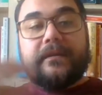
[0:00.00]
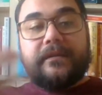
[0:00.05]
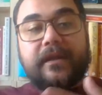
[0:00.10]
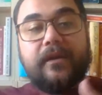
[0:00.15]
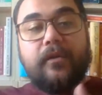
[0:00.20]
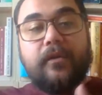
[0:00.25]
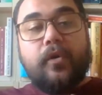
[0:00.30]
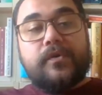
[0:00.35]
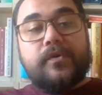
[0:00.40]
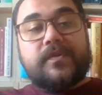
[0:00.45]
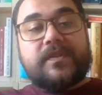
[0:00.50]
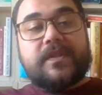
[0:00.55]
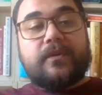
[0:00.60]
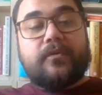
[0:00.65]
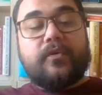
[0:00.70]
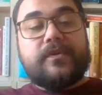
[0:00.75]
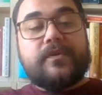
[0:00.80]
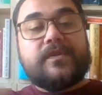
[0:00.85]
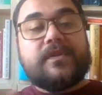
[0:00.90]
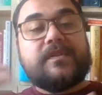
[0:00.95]
the
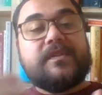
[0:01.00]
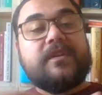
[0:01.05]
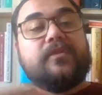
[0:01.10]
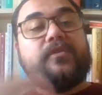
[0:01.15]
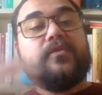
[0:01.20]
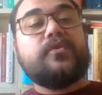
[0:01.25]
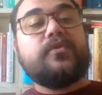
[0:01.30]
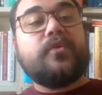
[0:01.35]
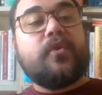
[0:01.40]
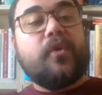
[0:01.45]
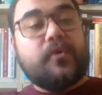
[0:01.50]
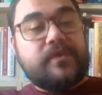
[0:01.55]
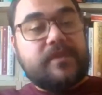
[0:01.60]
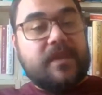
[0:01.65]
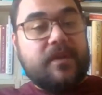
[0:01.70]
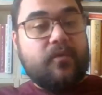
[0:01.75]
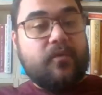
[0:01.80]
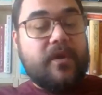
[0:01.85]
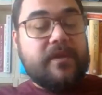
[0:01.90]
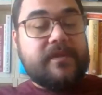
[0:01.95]
consequences, the good
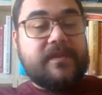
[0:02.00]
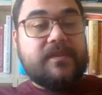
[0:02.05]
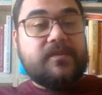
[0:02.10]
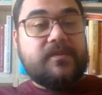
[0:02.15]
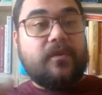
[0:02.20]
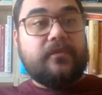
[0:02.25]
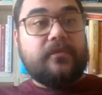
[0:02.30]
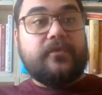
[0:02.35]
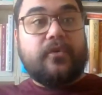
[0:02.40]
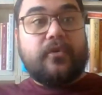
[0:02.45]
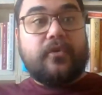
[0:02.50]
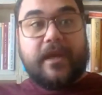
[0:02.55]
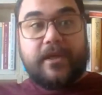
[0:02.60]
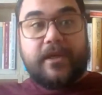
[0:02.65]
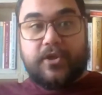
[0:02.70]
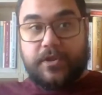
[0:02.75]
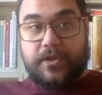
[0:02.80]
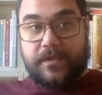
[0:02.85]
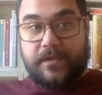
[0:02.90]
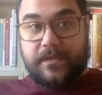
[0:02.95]
consequences of your
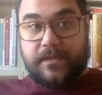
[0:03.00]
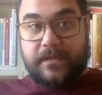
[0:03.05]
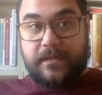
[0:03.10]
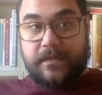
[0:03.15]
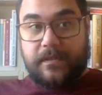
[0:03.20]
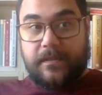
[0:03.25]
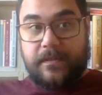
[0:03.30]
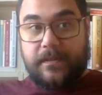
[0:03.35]
actions.